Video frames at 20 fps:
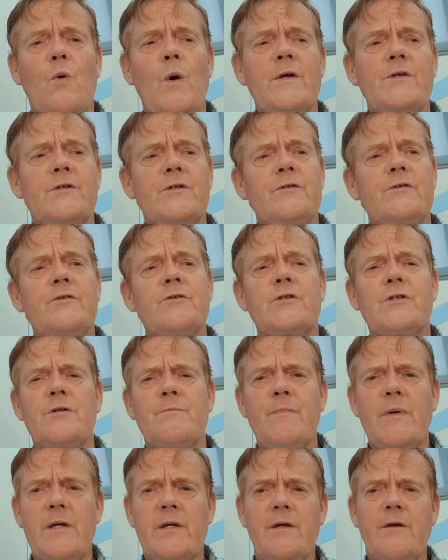question, just
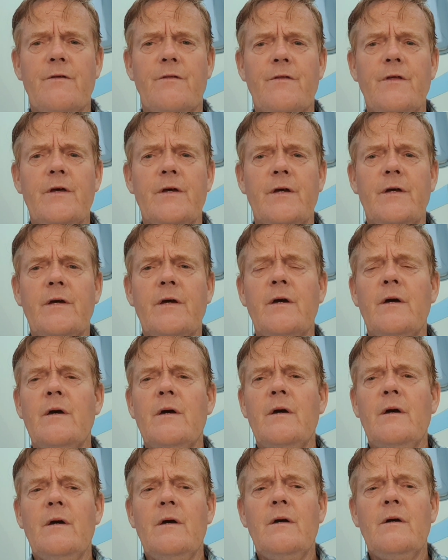to make you think
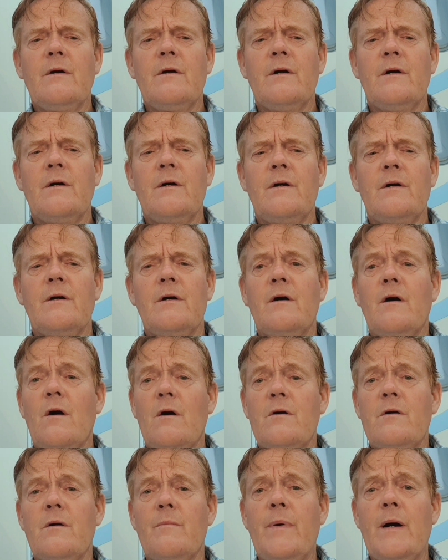
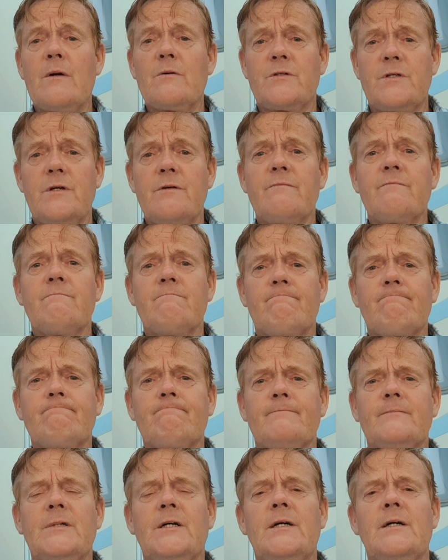about it,
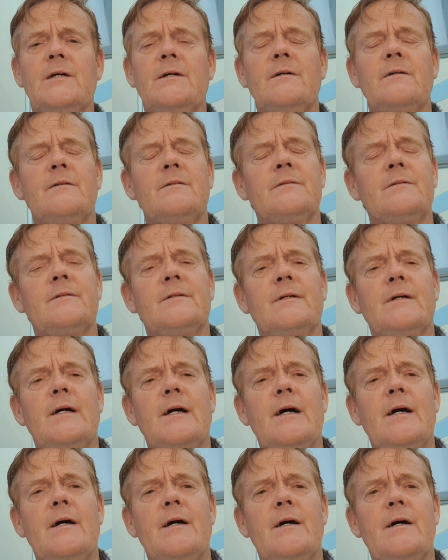and
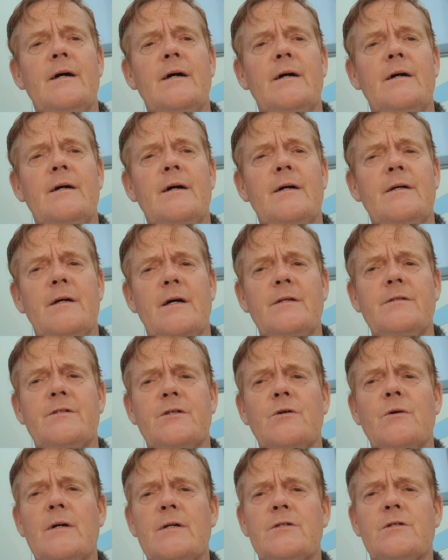
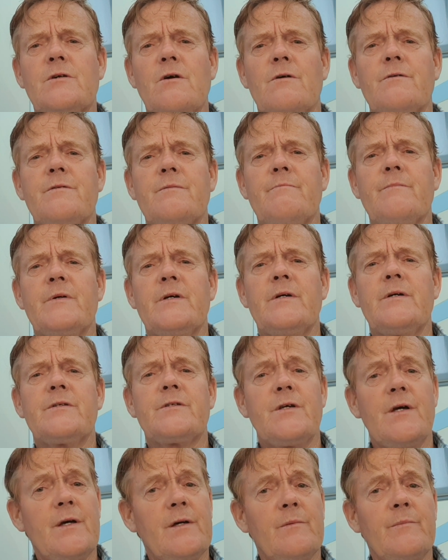to ask God
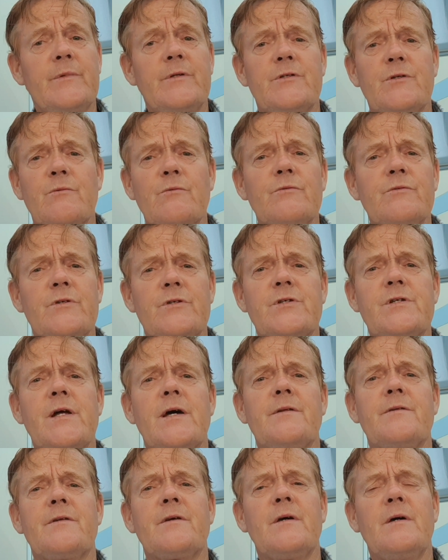to help me to
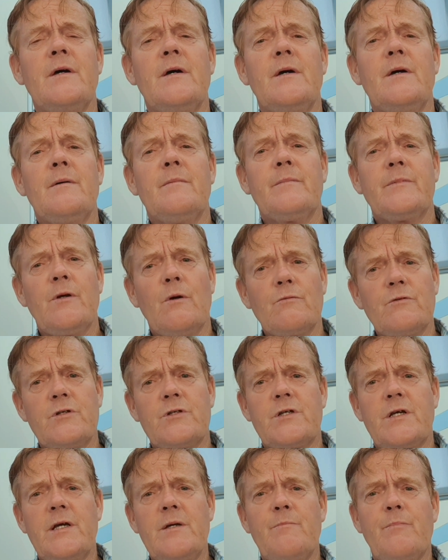understand. Don't
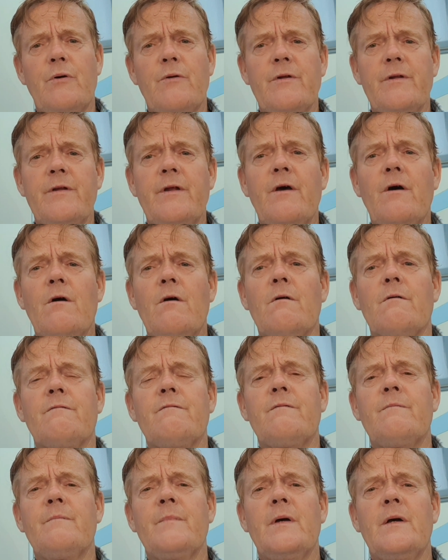just keep putting it off,
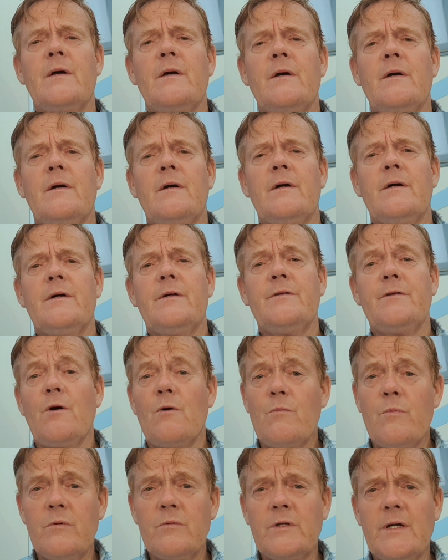and
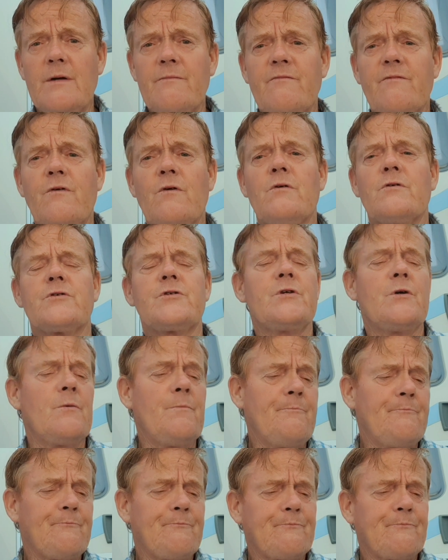no one can force you